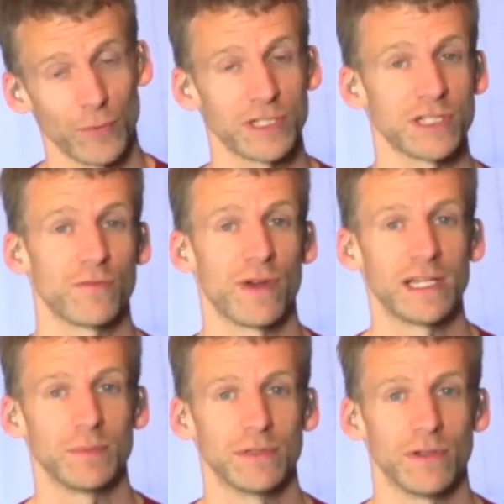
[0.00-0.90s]
which is
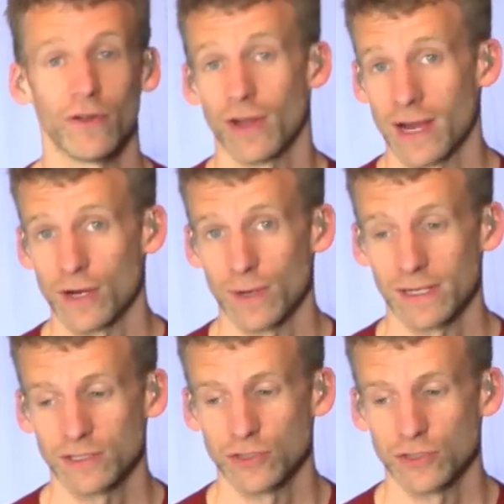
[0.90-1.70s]
available on iOS.